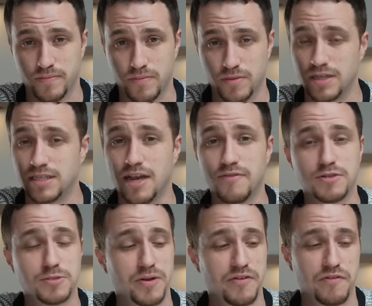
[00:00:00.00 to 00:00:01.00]
The
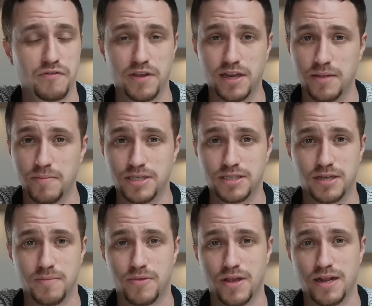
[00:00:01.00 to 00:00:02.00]
devil's been feeding me
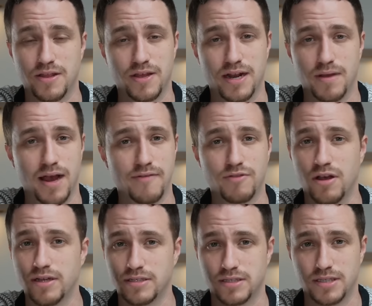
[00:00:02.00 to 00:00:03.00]
something that I've
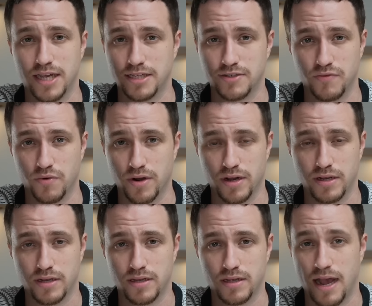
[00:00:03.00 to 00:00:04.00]
lost the taste for it.
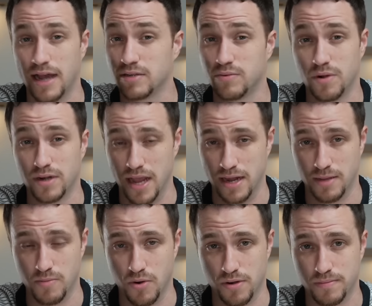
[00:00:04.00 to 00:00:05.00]
I don't want it
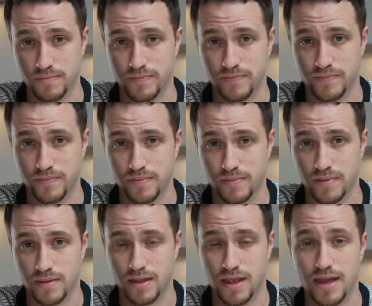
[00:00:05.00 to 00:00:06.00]
anymore.
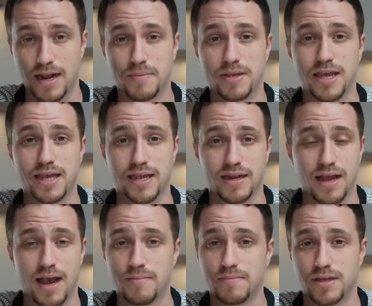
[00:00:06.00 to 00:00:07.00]
And I'm kicking.
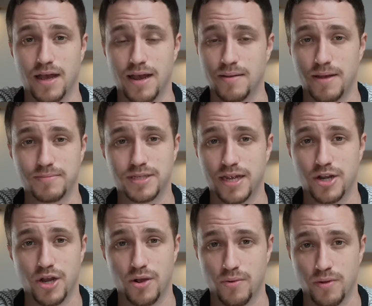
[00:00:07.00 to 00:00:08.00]
I'm saying
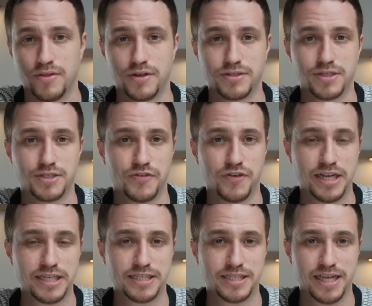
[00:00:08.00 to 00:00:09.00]
no. There's this
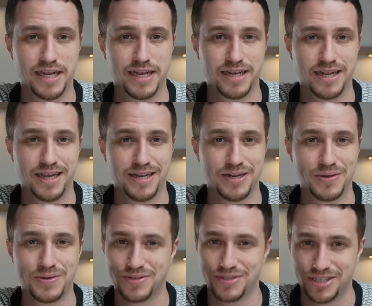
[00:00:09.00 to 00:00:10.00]
funny scene in an
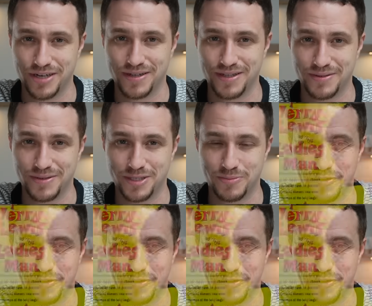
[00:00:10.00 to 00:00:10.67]
old Jerry Lewis